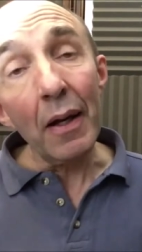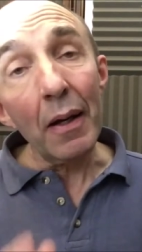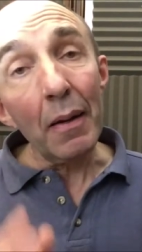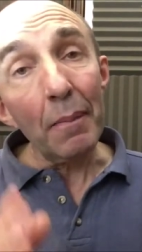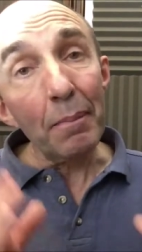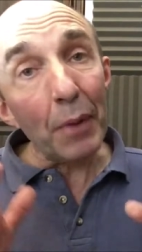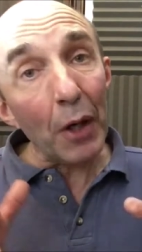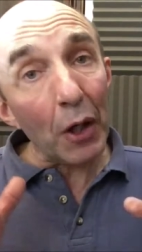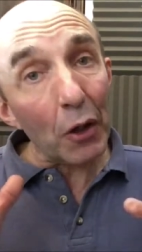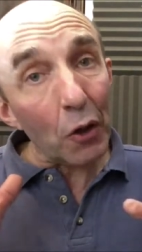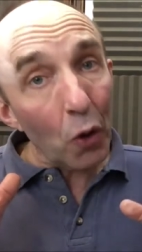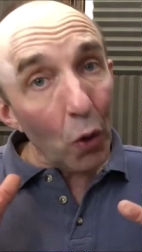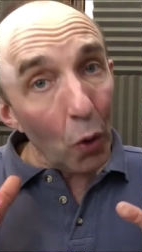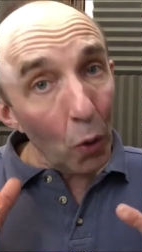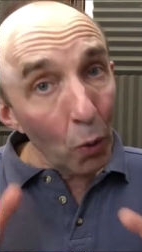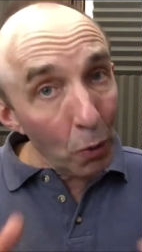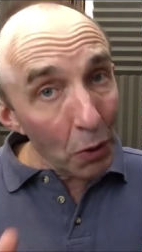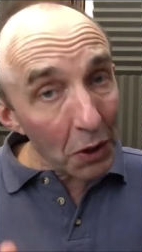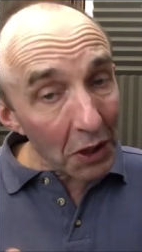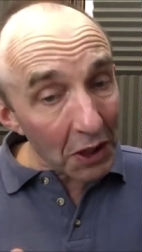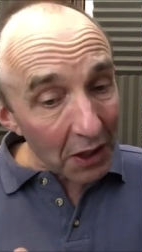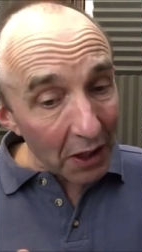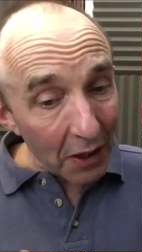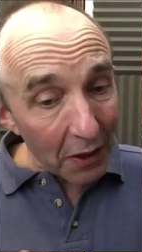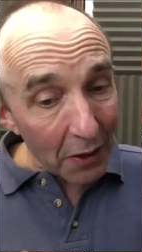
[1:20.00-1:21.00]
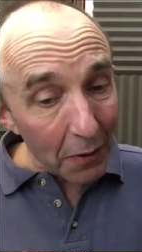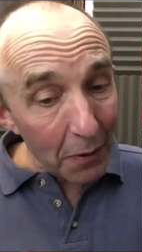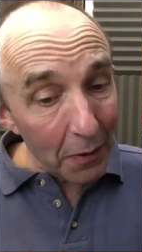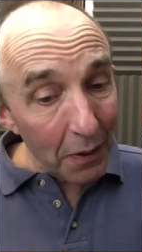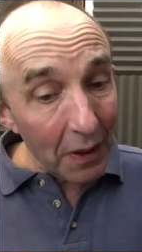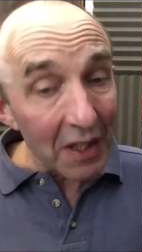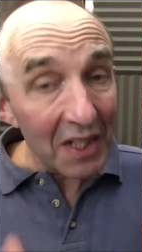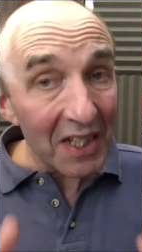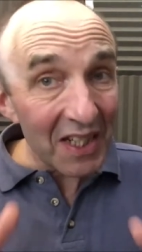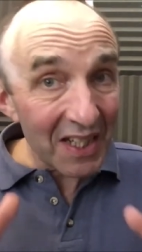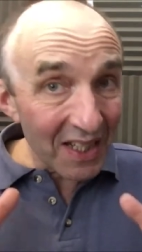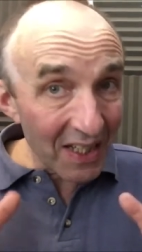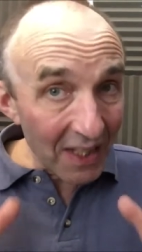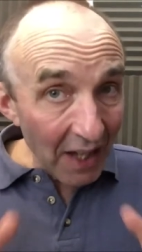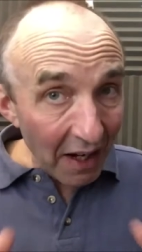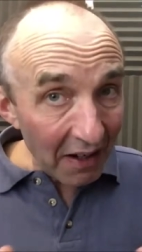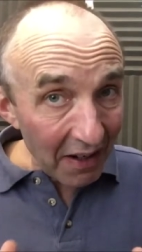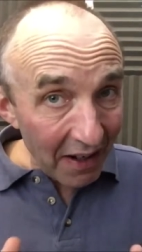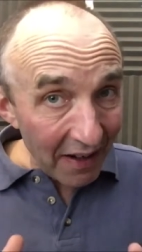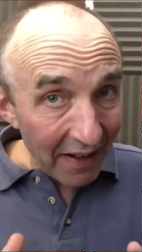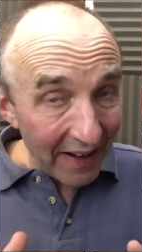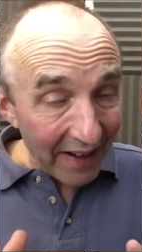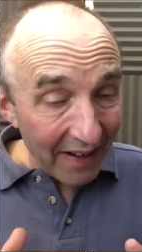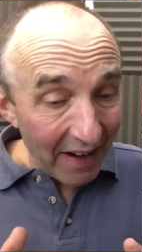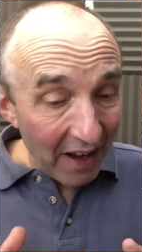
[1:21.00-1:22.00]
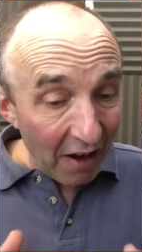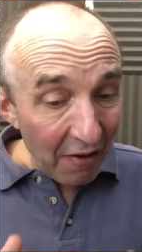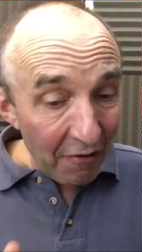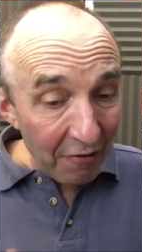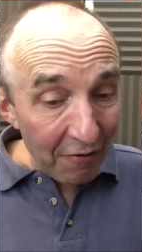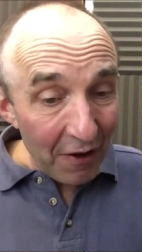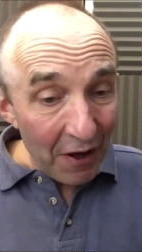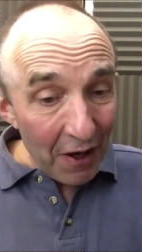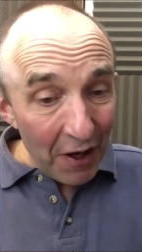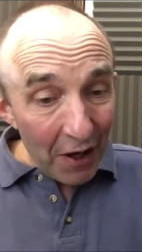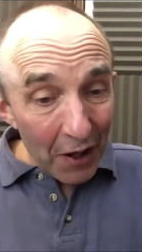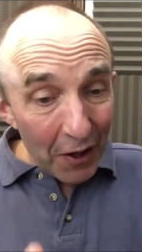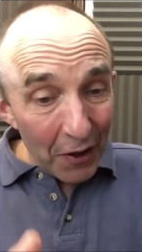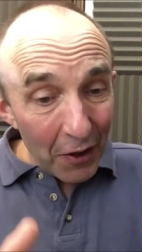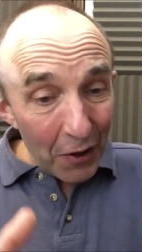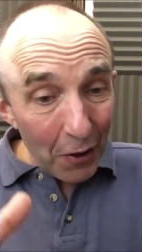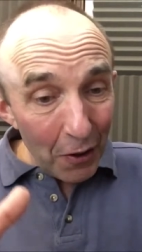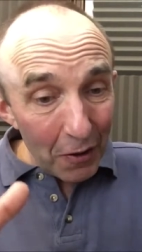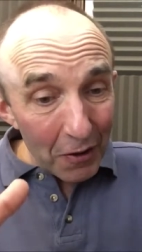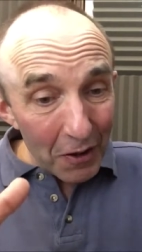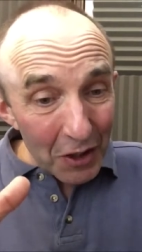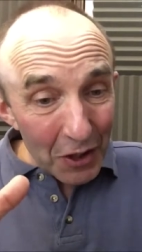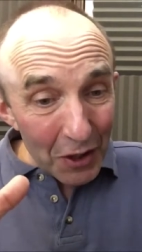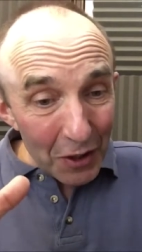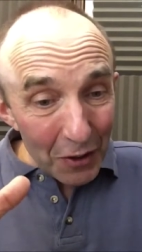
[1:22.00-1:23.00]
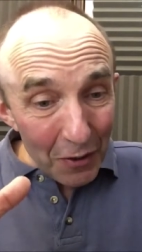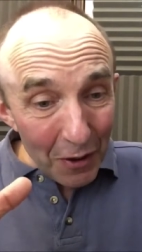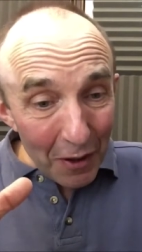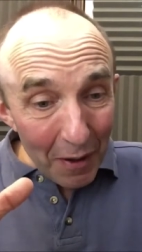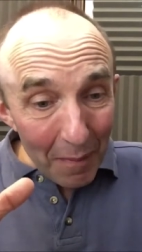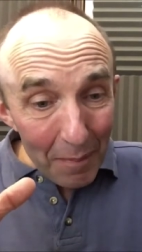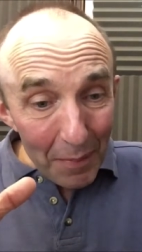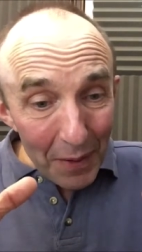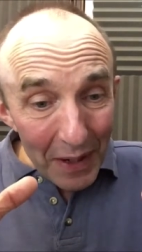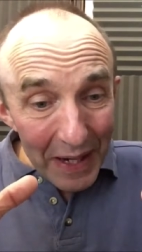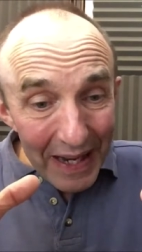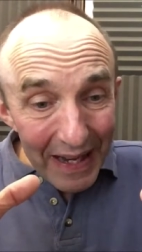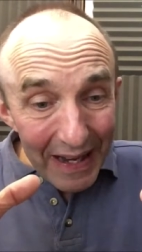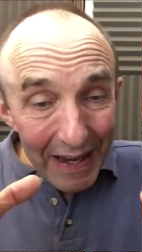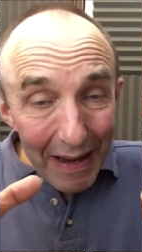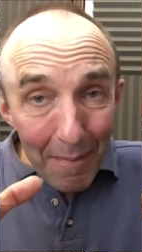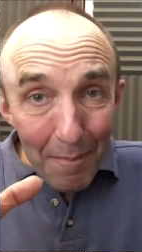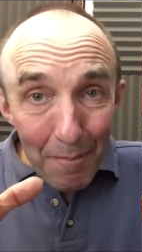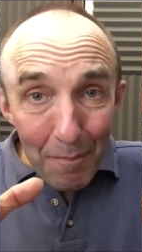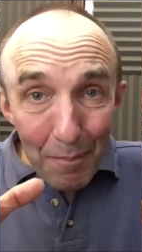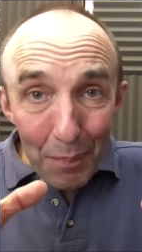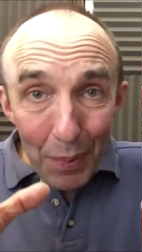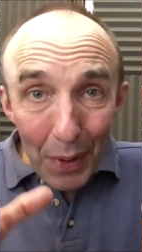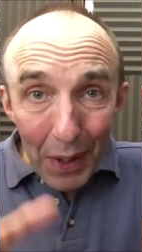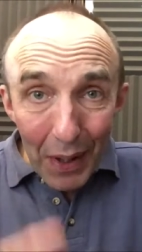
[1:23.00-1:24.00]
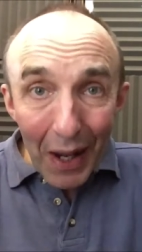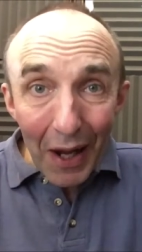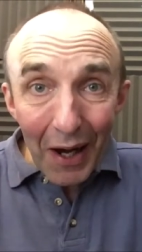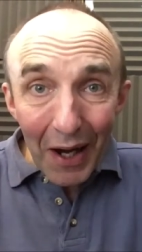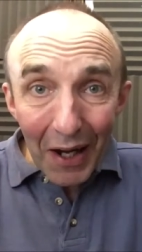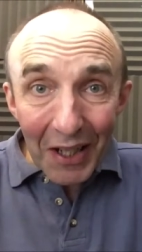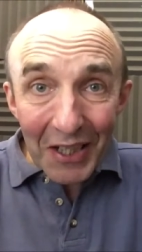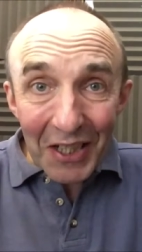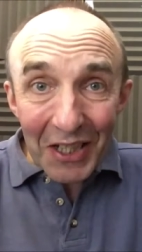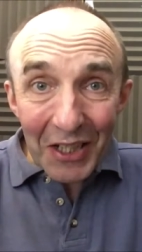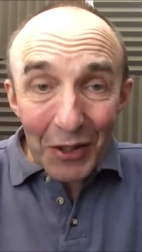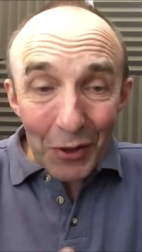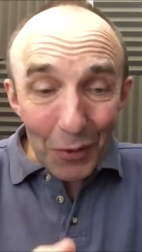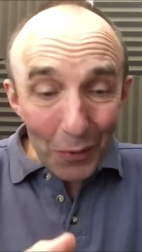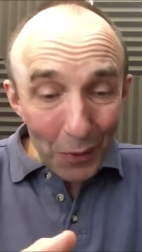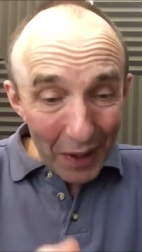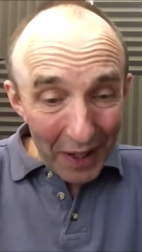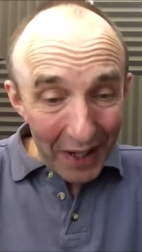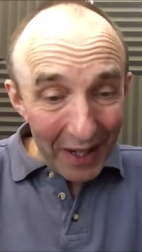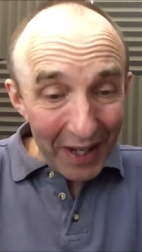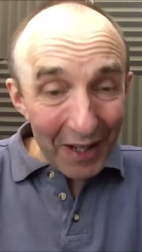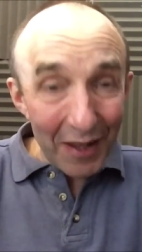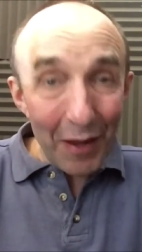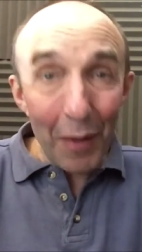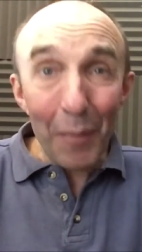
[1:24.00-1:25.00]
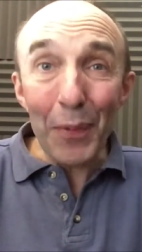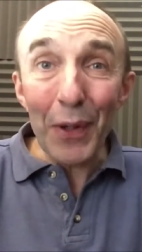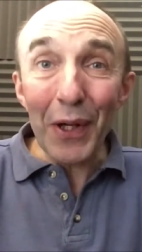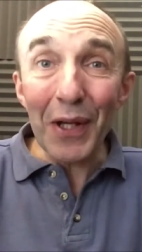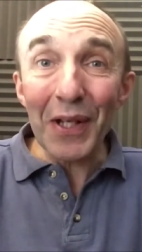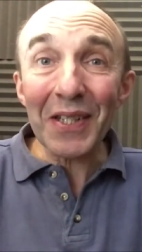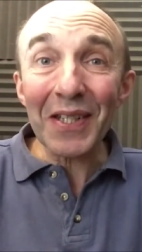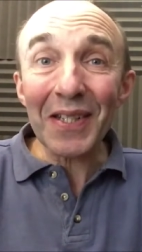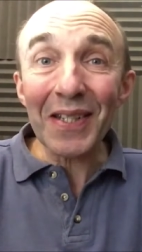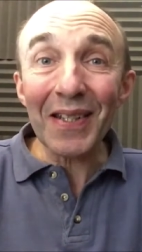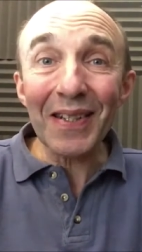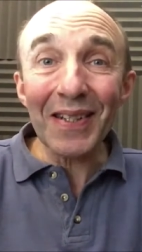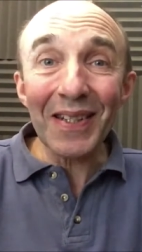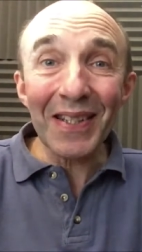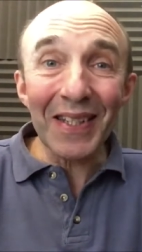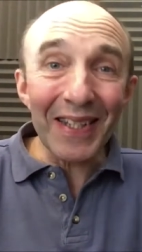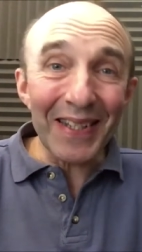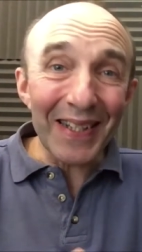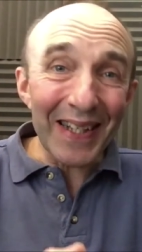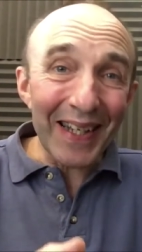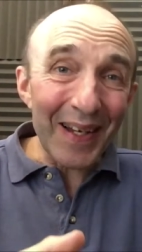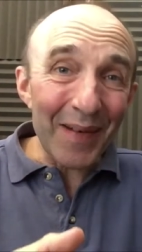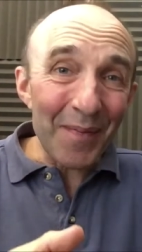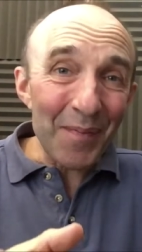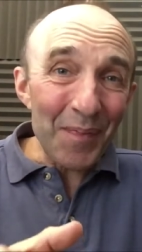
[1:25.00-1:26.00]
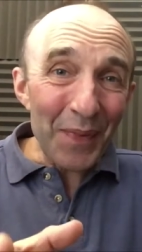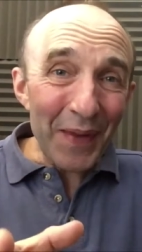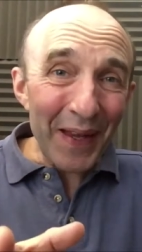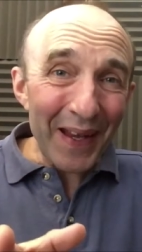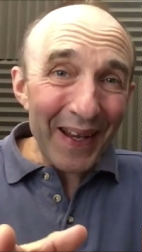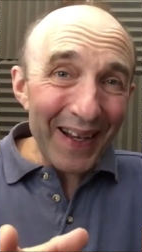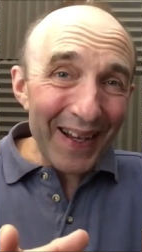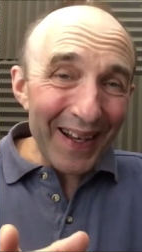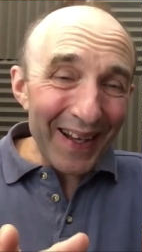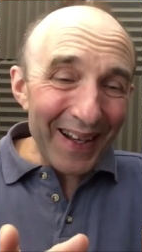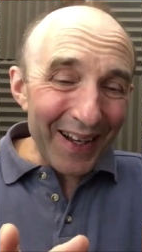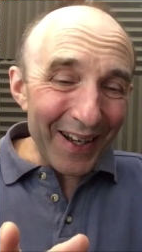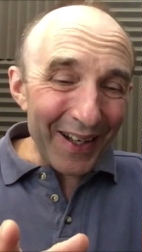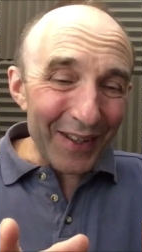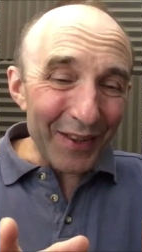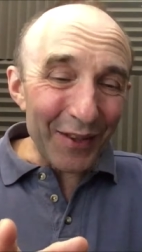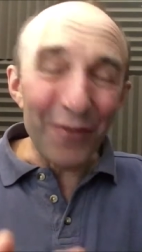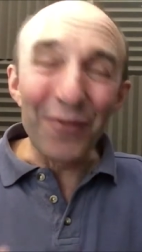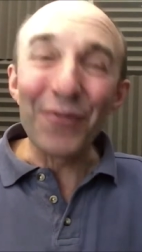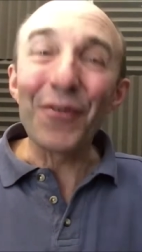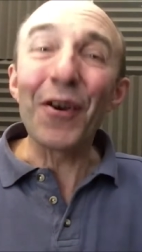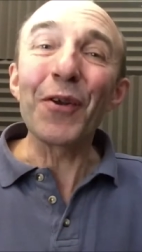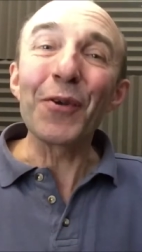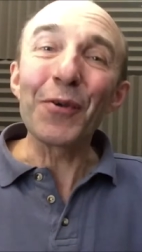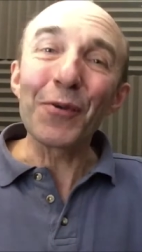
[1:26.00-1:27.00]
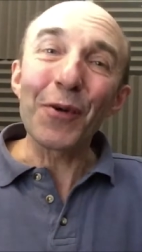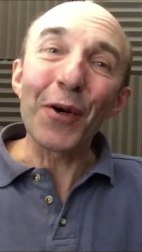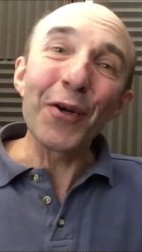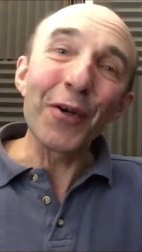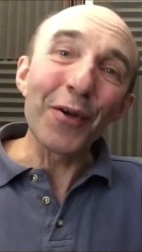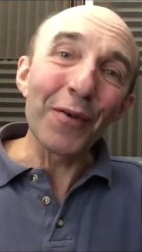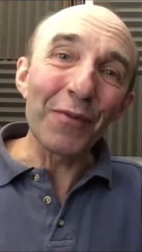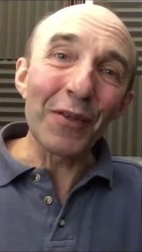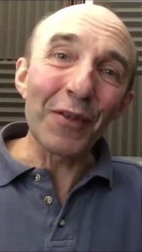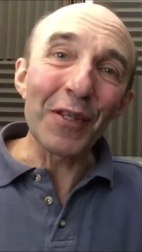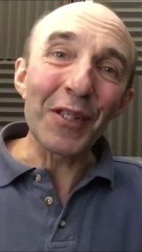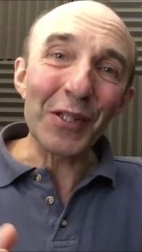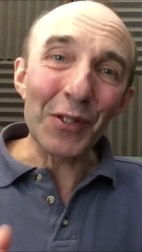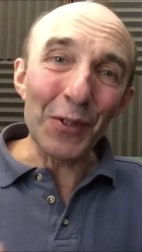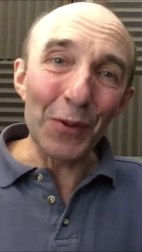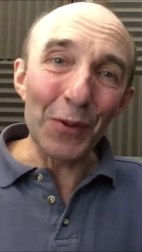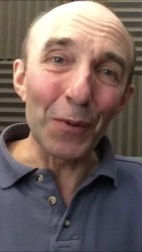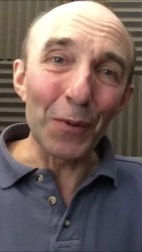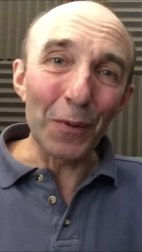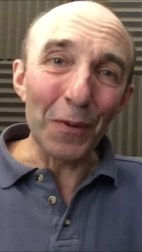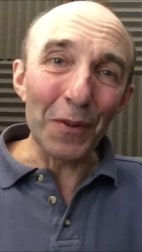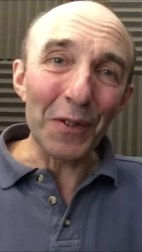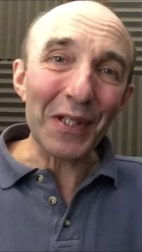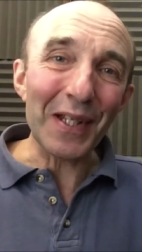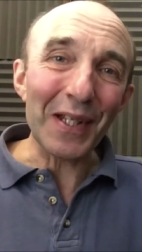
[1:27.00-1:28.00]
but also subtle enough not to completely blast away the person sitting at the front row of the stalls.